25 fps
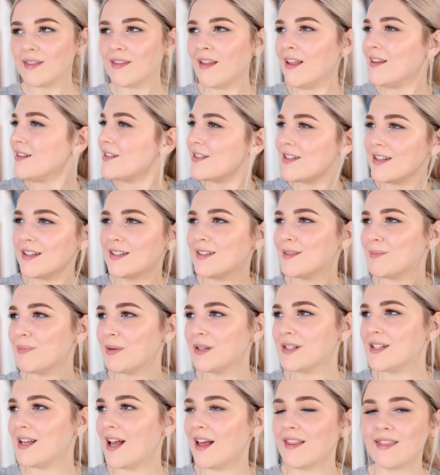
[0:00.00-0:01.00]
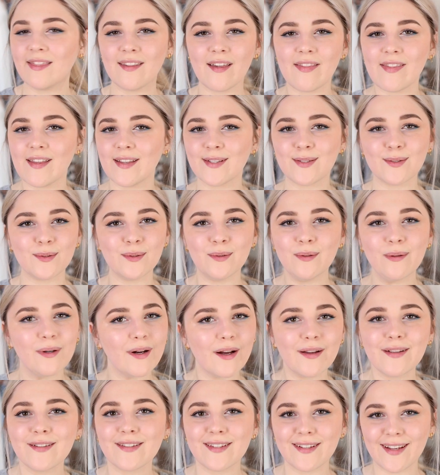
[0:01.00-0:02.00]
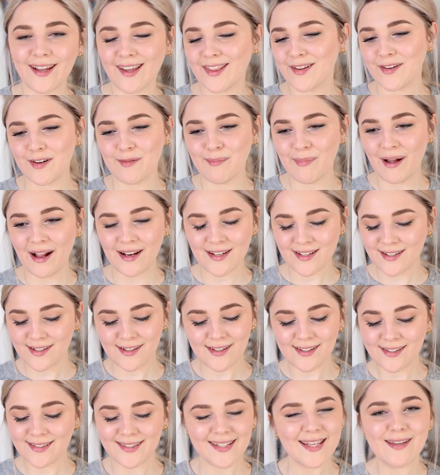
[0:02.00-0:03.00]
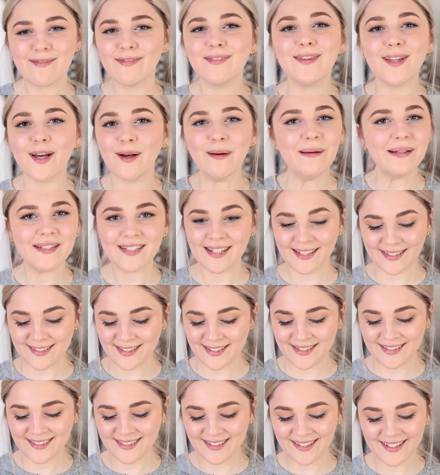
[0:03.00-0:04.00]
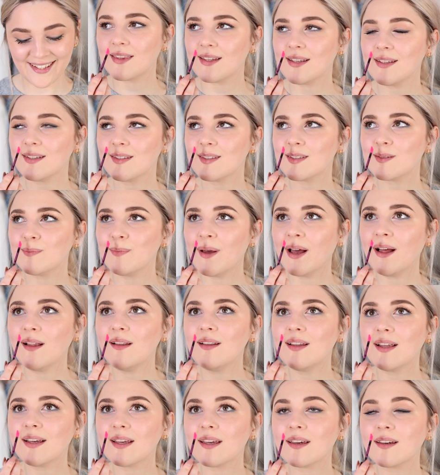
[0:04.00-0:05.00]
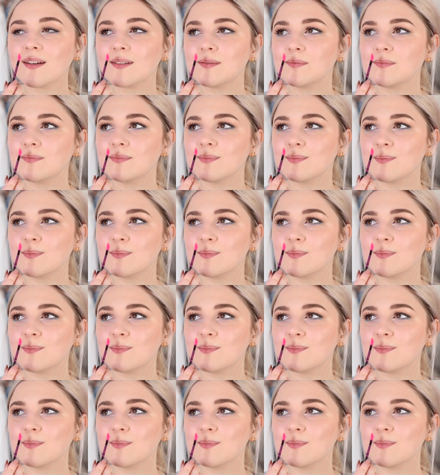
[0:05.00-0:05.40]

Let's just pretend that this all goes together and matches, even though it doesn't. These smell like